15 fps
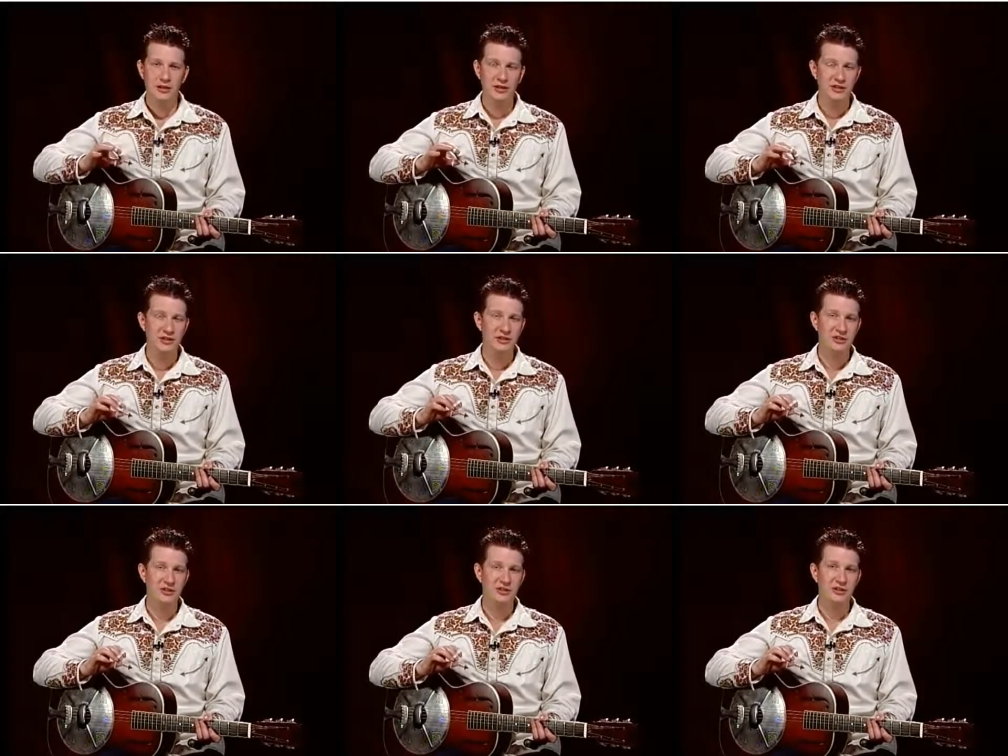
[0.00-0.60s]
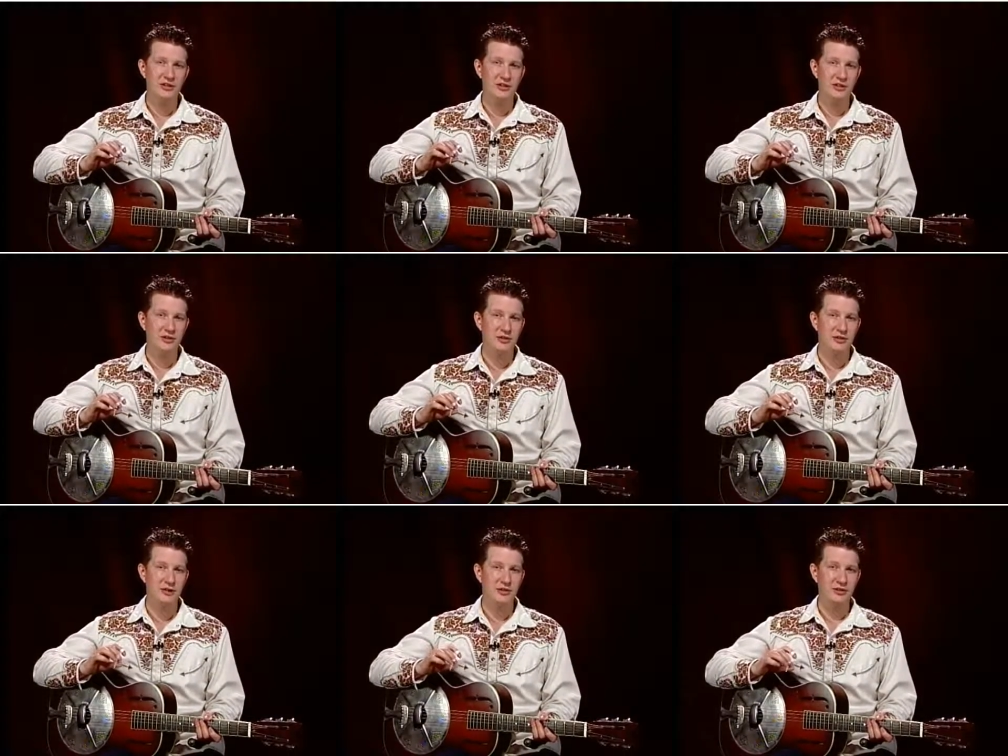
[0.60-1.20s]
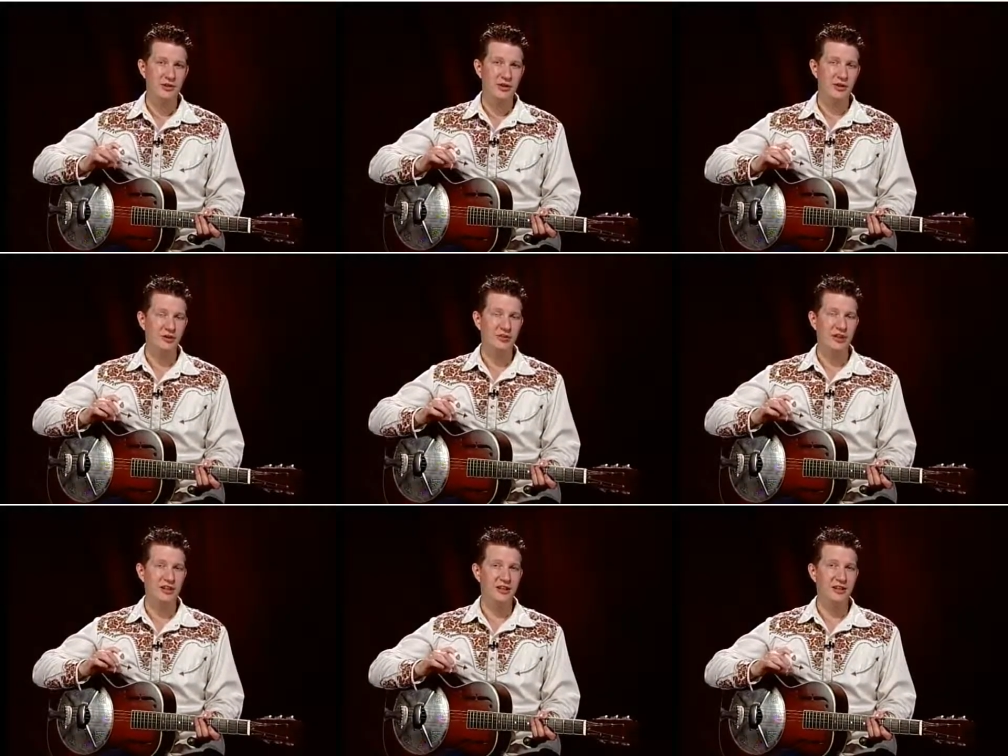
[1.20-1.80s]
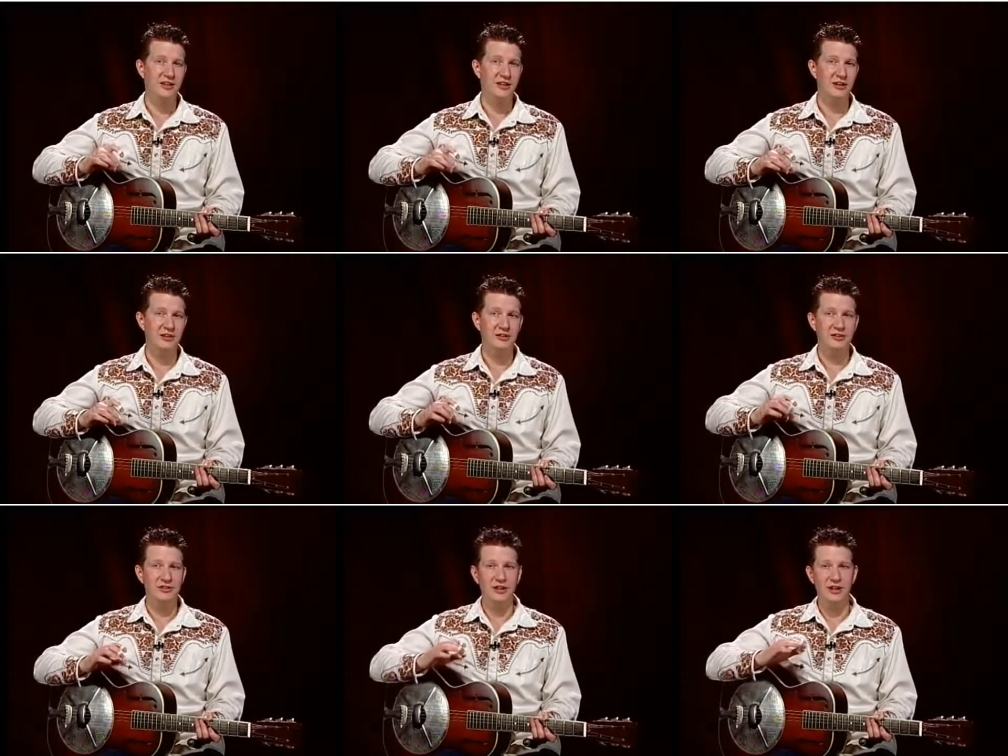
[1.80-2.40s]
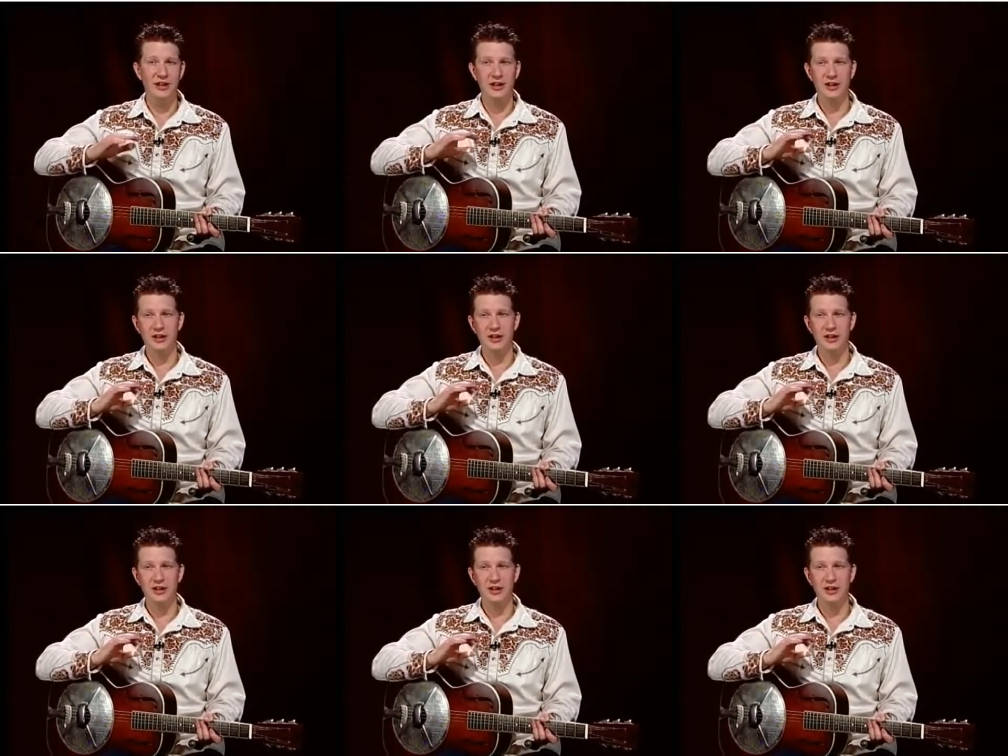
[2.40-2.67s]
this isn't a song that he does